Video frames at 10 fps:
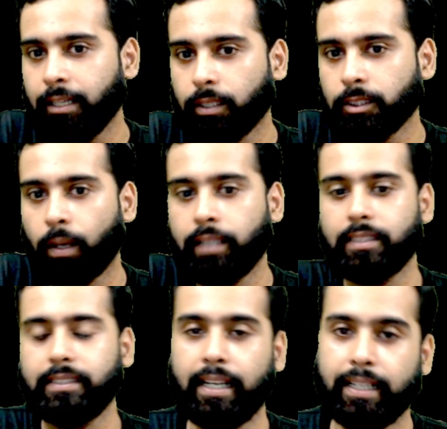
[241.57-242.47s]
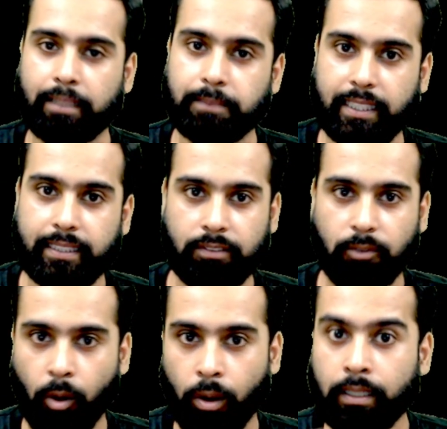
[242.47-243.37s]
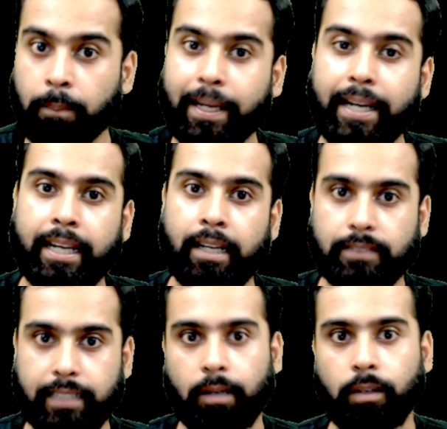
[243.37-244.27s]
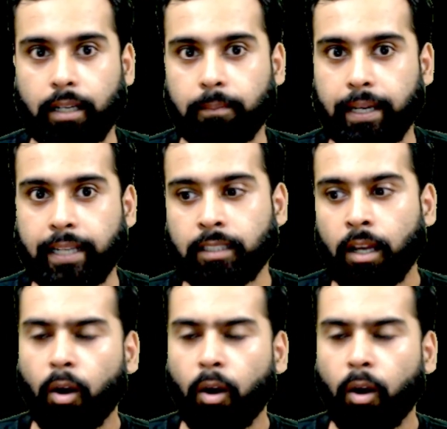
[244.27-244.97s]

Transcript: can join this Telegram channel for all the PDFs, regular updates